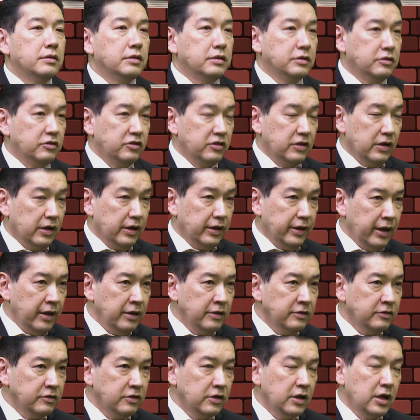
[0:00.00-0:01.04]

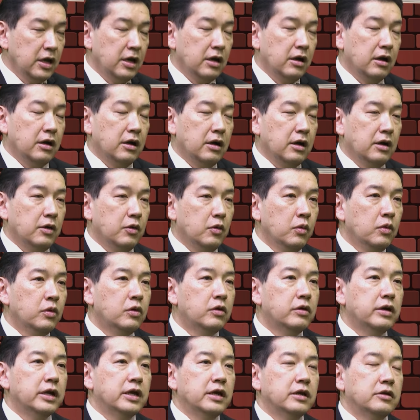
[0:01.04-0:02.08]
GIS,
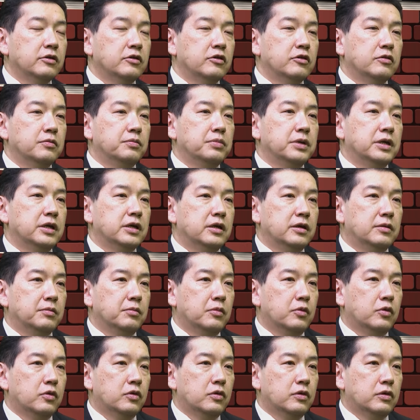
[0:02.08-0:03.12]
or it could be
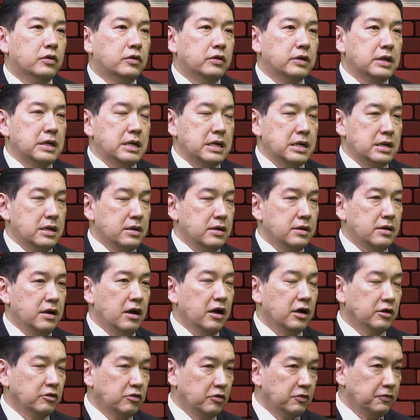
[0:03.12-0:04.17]
more
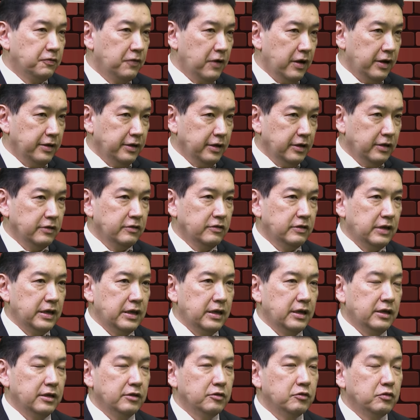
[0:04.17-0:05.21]
hydroponics
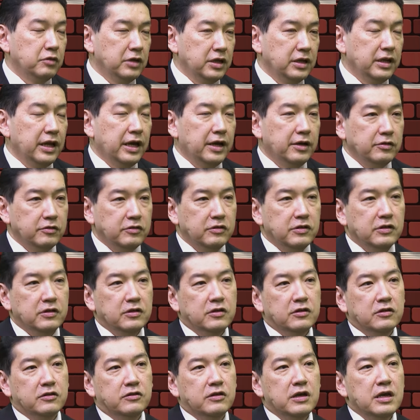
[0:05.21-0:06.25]
and
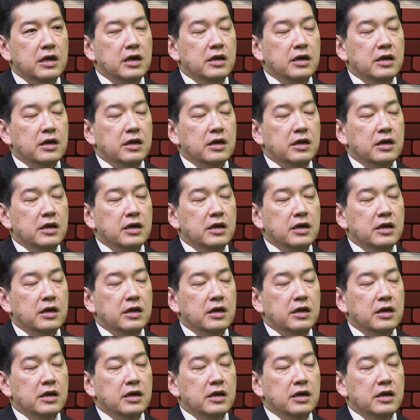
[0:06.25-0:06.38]
greenhouses,